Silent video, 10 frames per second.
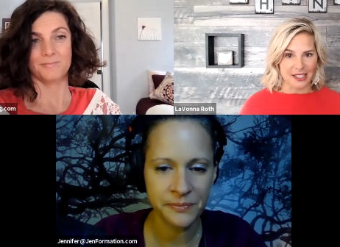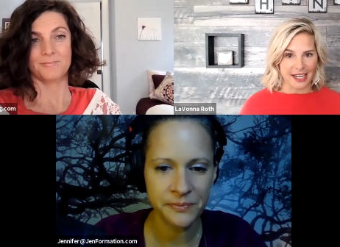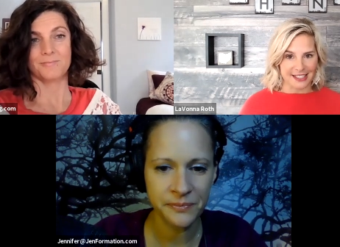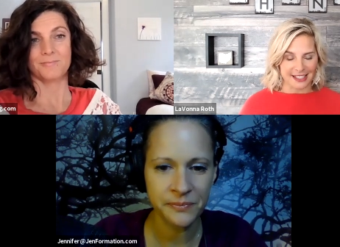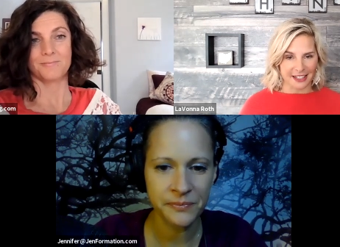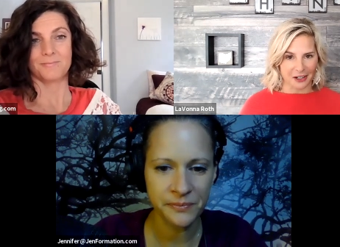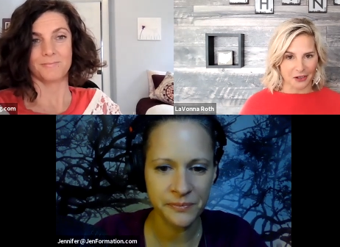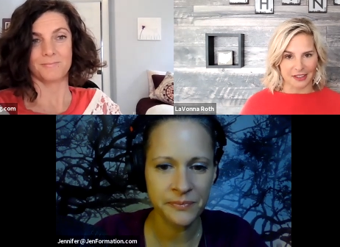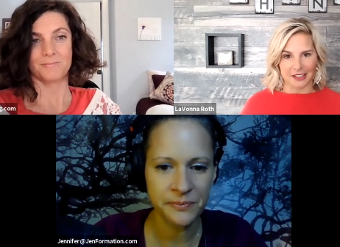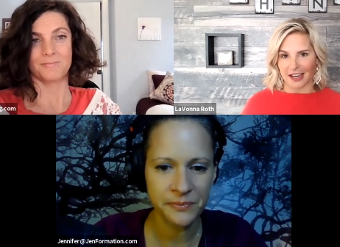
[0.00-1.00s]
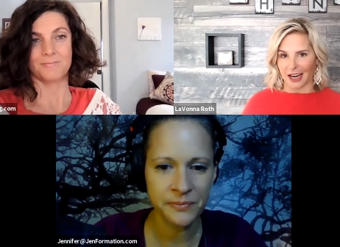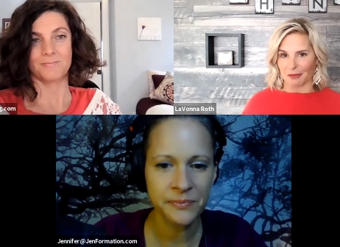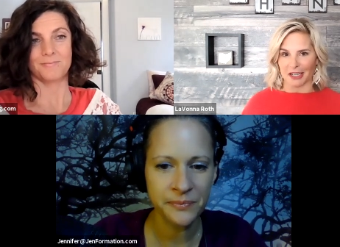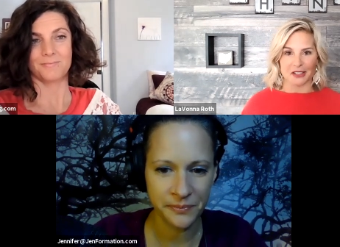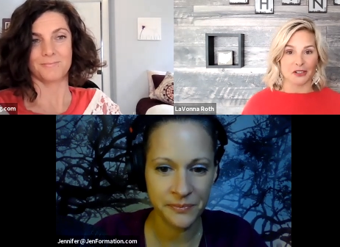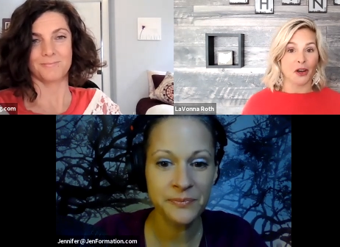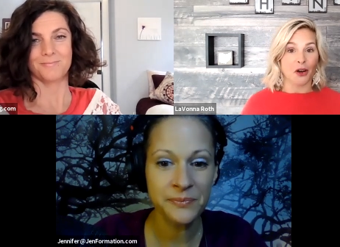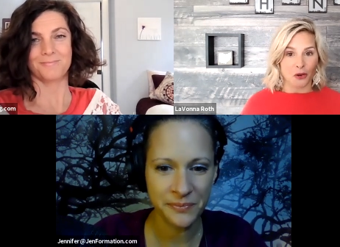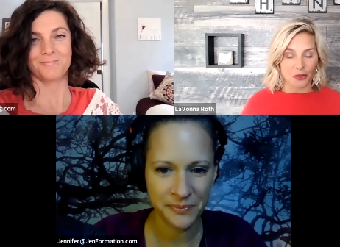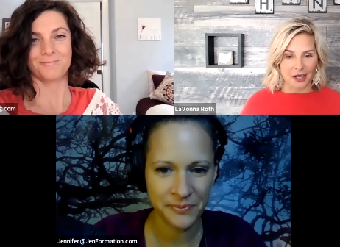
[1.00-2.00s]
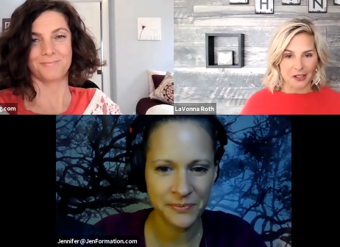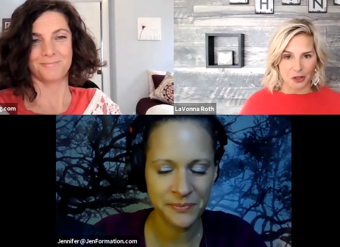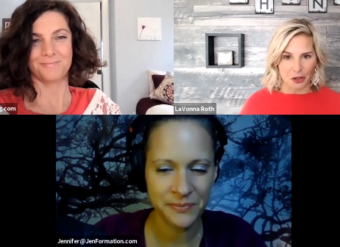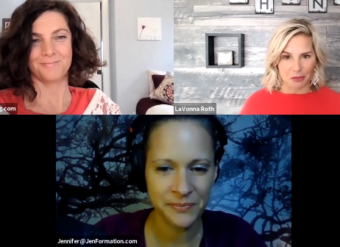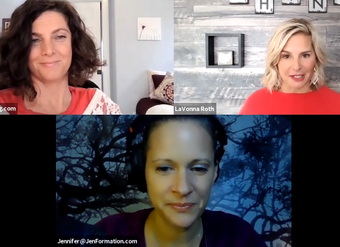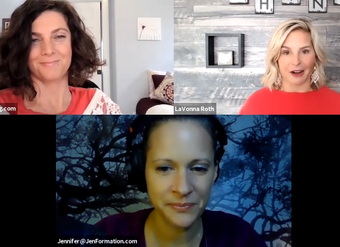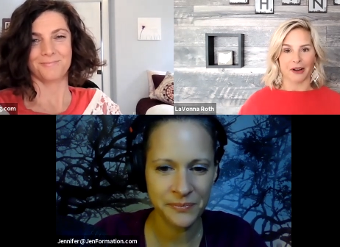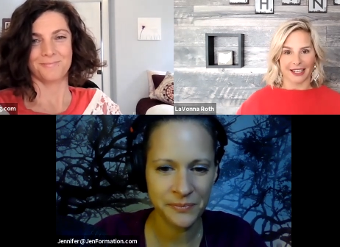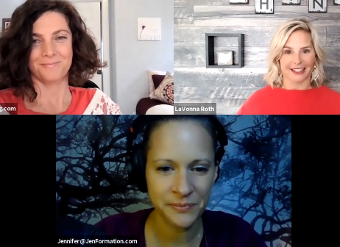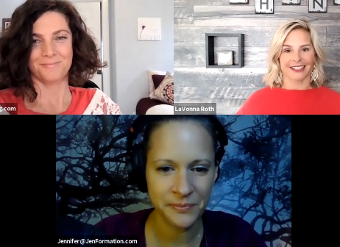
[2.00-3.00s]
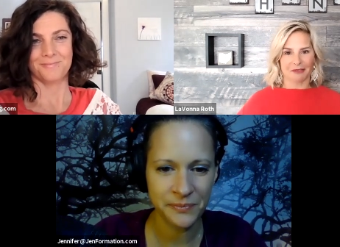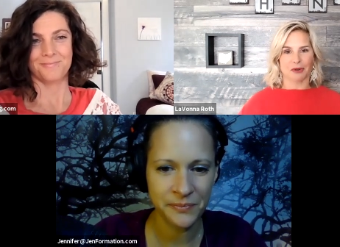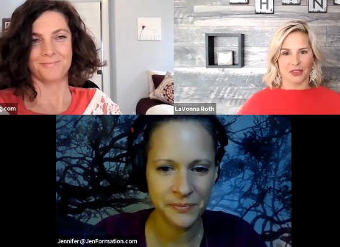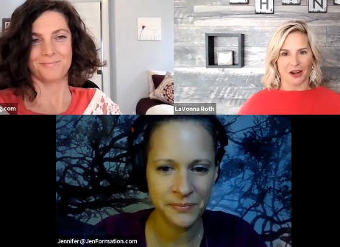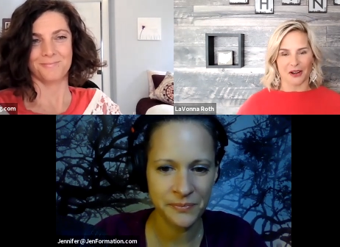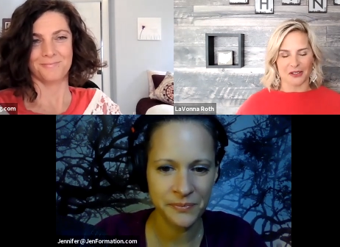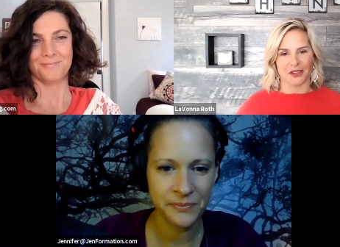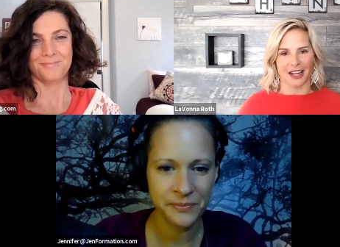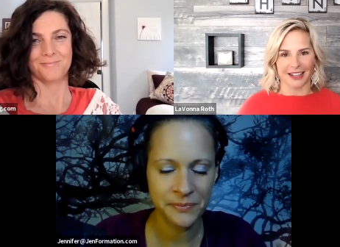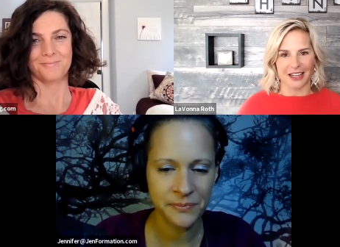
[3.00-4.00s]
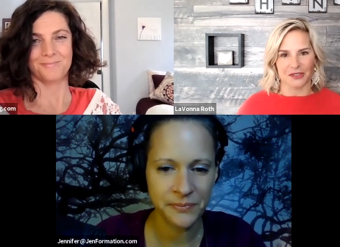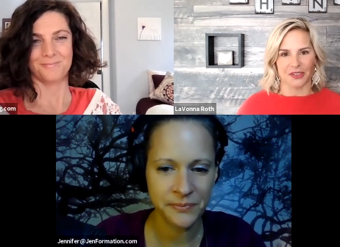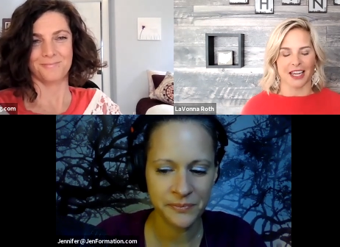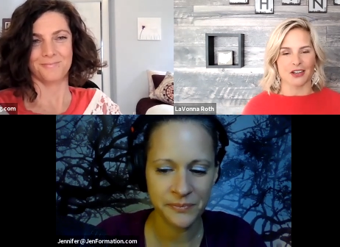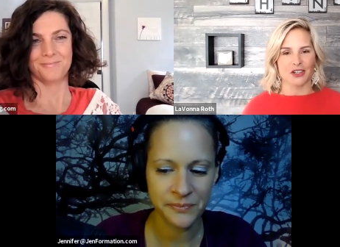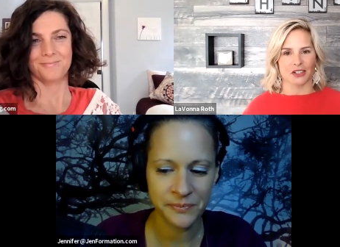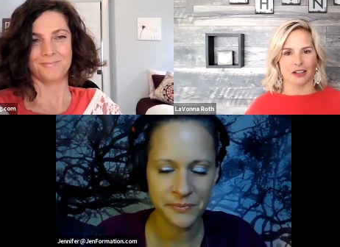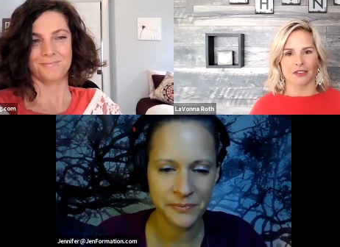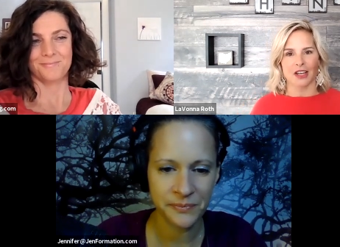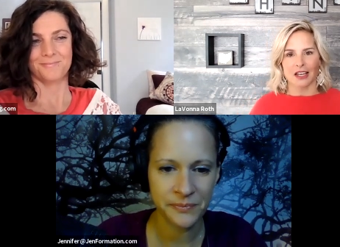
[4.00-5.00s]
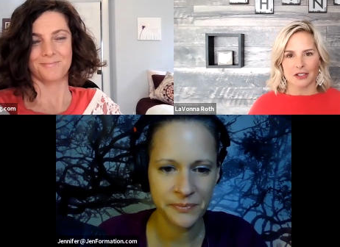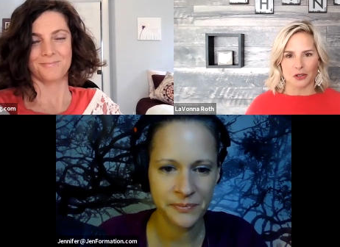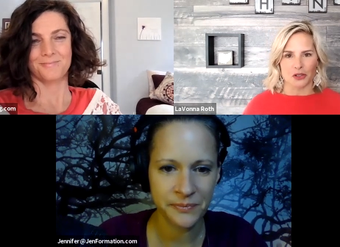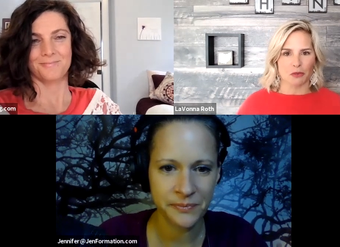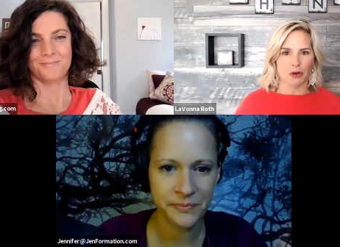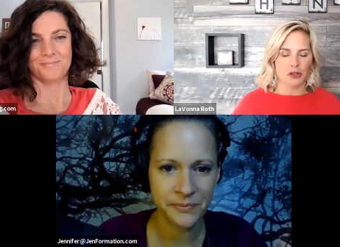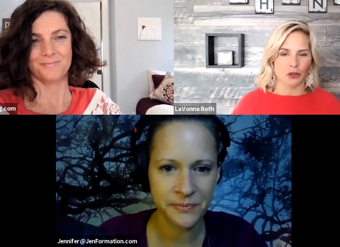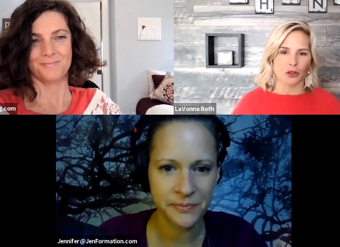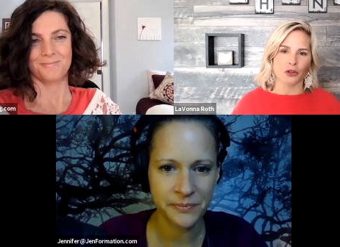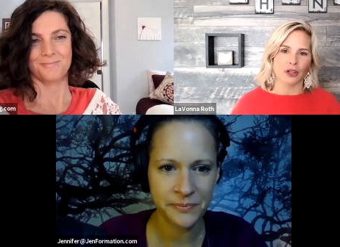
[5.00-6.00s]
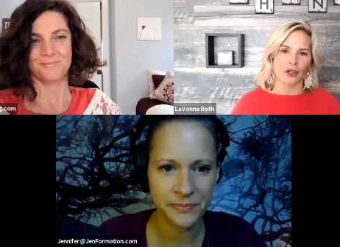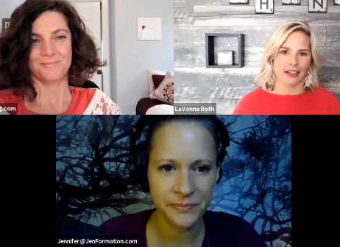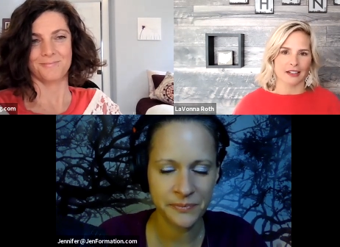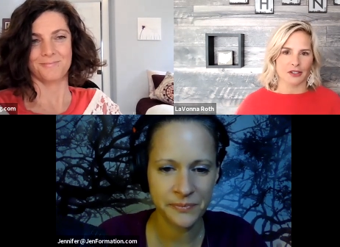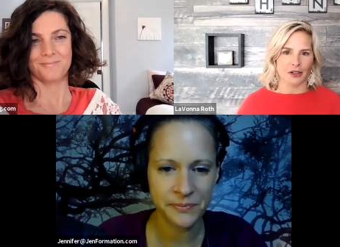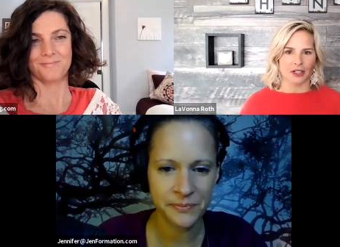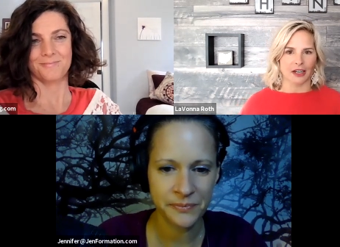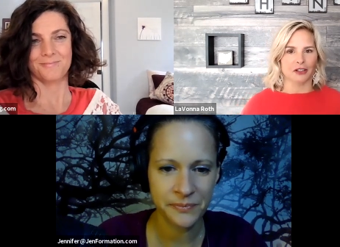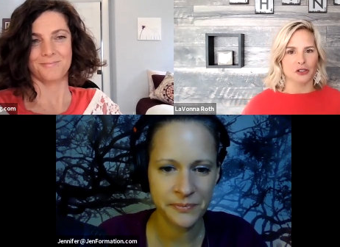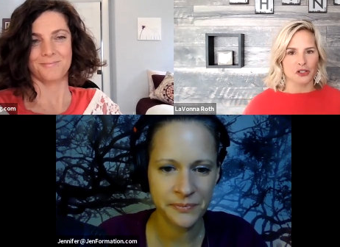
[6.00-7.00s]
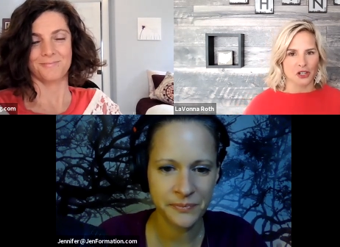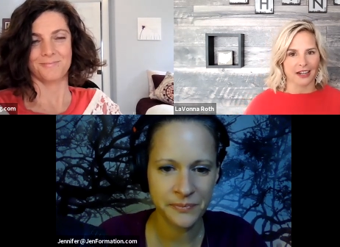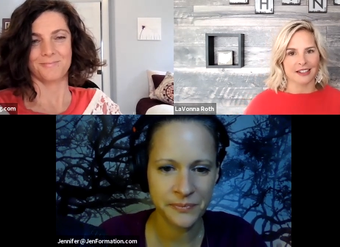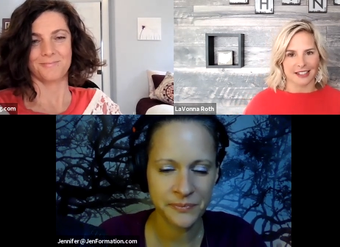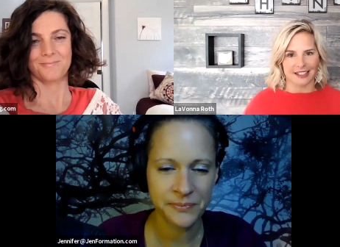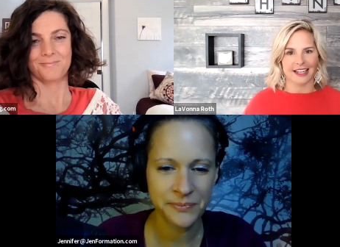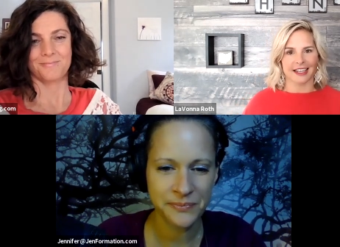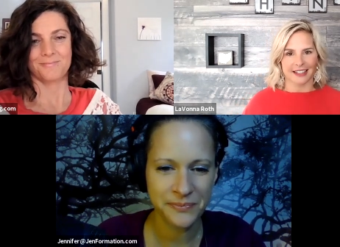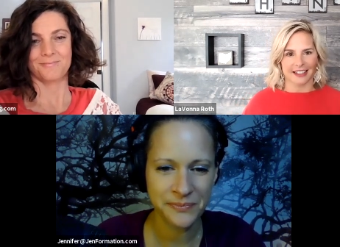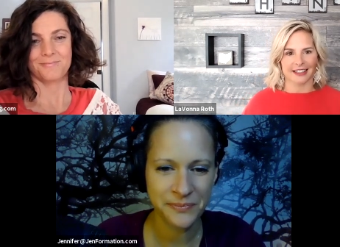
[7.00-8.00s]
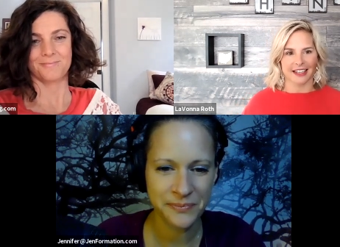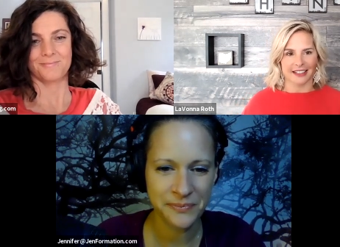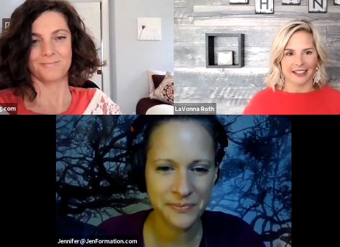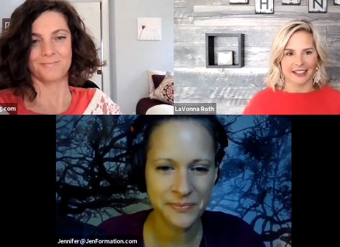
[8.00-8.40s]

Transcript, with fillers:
Speaker 1: as sel at the time i didn't know that term but now i can put that under that classification of social emotional learning and so ignite your shine is the exact thing that